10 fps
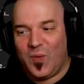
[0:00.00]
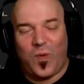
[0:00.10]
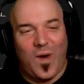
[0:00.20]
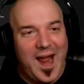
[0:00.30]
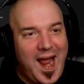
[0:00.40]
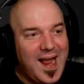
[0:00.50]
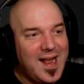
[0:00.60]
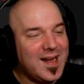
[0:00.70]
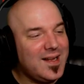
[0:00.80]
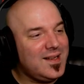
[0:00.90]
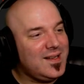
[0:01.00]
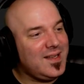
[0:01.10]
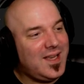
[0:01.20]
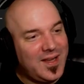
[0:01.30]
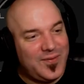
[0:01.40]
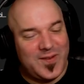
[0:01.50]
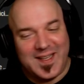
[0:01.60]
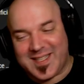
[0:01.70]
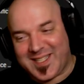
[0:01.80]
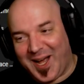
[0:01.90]
Ray
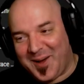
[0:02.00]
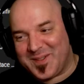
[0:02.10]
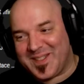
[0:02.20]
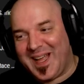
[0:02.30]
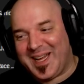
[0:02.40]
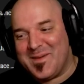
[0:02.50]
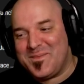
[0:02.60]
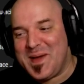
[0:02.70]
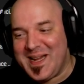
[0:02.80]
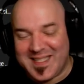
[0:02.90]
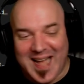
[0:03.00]
gifting subs like a beast.